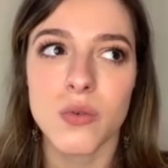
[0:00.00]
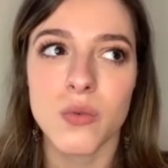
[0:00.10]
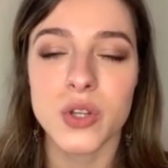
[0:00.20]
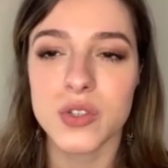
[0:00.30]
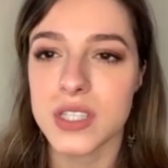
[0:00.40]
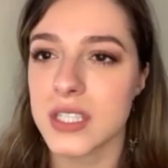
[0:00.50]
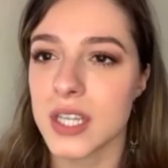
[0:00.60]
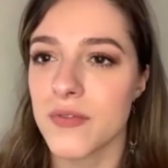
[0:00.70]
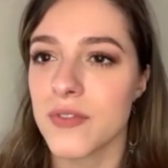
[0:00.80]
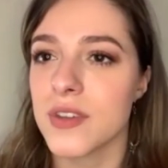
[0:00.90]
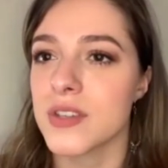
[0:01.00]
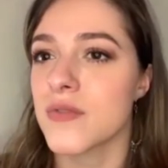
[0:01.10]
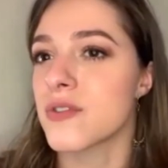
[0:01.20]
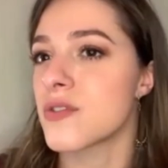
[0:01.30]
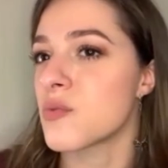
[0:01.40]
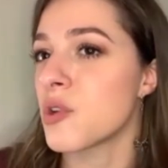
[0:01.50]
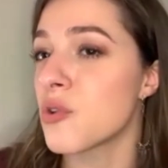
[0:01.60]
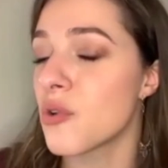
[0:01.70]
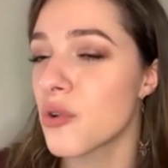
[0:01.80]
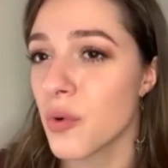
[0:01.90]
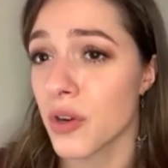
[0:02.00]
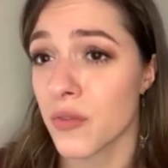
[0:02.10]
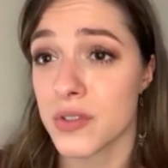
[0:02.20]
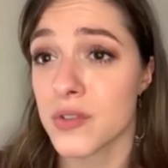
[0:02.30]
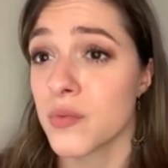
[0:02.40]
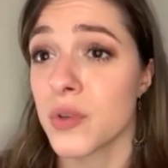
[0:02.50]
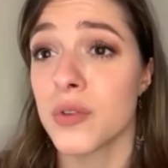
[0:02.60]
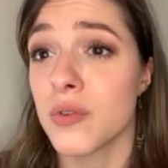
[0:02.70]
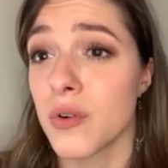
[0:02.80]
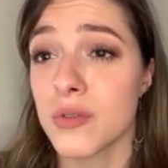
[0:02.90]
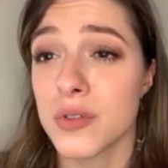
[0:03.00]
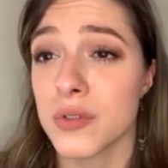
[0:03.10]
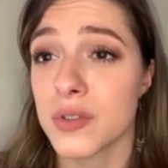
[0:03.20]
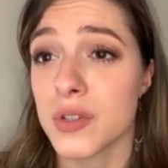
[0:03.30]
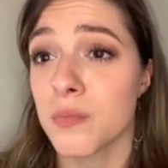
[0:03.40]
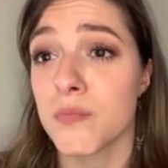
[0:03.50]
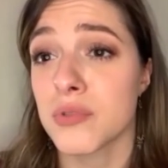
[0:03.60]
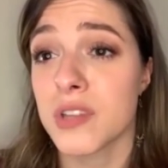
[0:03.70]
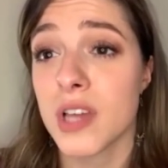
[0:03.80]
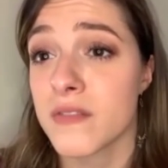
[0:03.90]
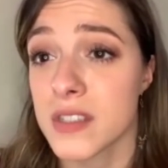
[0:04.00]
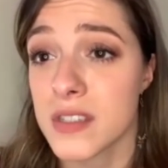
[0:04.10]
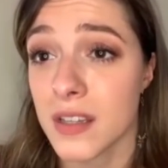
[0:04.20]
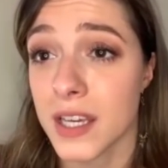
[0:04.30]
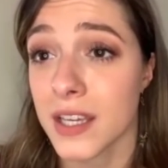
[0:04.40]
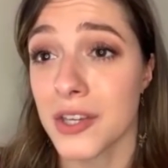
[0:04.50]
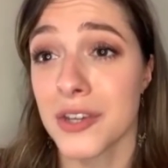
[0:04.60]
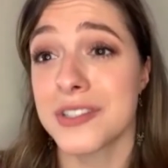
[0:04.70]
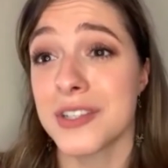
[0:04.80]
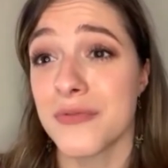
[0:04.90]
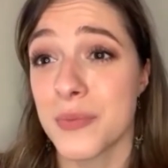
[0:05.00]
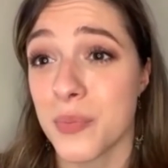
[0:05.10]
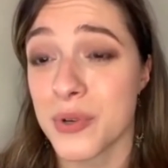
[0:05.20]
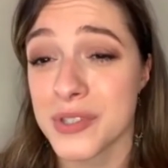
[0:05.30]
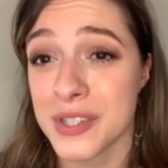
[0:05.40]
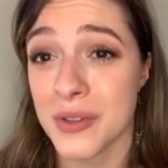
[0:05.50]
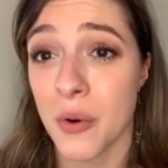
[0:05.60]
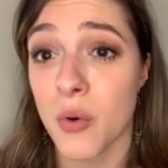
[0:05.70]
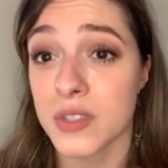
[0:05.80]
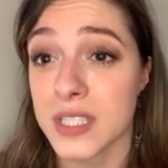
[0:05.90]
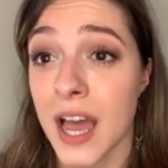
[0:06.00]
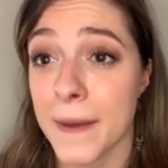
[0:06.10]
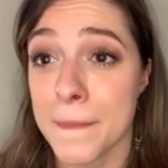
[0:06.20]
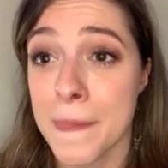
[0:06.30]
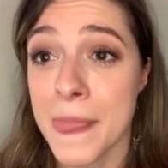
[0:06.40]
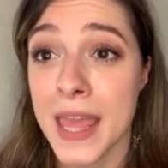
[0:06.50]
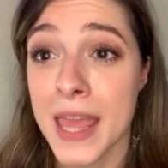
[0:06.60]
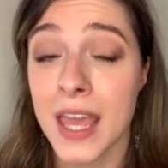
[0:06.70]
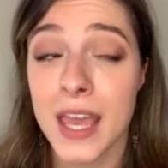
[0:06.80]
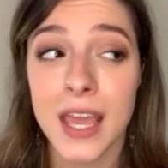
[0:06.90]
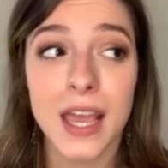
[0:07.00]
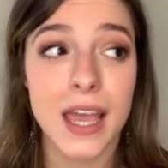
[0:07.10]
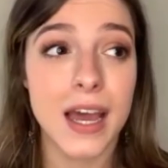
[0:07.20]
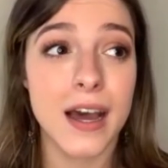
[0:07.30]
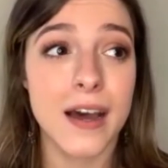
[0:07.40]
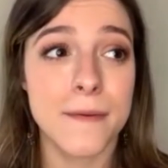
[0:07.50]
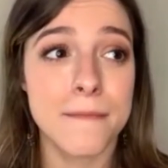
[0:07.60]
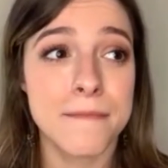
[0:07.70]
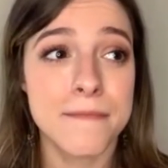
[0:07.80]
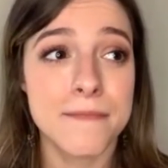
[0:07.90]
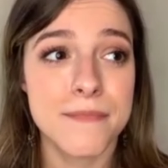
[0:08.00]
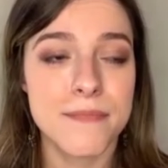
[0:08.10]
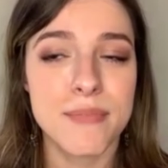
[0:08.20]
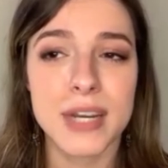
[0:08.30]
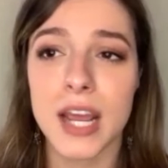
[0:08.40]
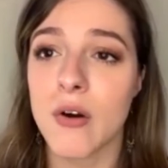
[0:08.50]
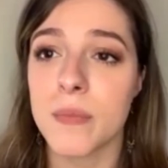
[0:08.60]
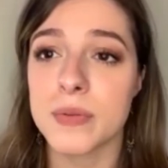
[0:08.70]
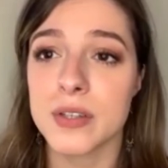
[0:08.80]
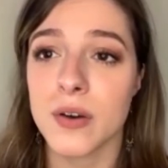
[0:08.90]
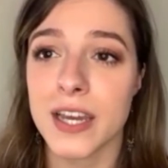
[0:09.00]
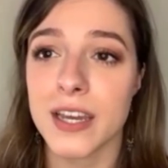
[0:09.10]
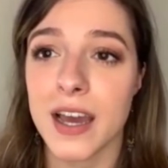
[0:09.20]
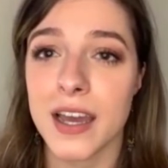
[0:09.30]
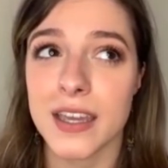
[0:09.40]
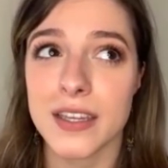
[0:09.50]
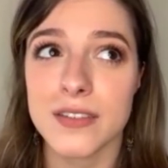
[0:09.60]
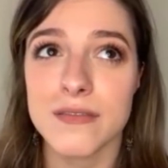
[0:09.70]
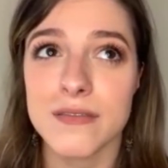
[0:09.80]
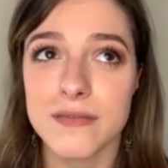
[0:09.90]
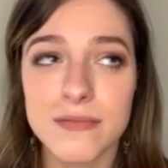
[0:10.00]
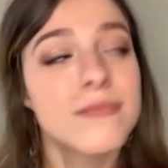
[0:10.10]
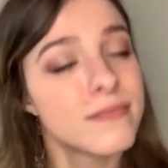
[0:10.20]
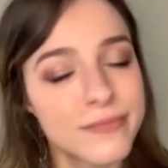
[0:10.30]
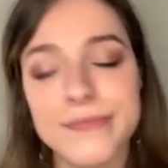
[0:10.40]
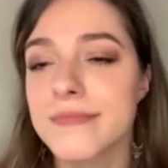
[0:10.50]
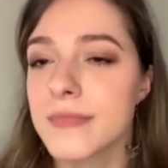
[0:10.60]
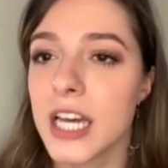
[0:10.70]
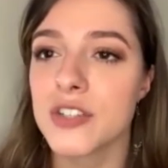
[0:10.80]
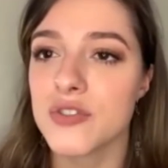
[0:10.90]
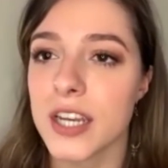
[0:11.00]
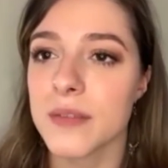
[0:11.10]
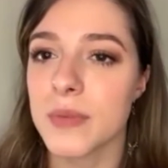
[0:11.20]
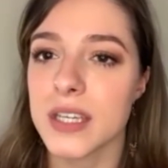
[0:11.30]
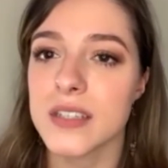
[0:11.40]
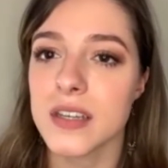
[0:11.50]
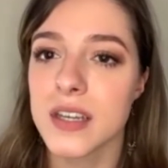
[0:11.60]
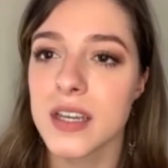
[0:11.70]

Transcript: when you sit down for this versus when you go to work versus when you go, you know, to the Prodavnica, like you're a different person the whole time. Um, but I hope so. I, I, I try to be as a...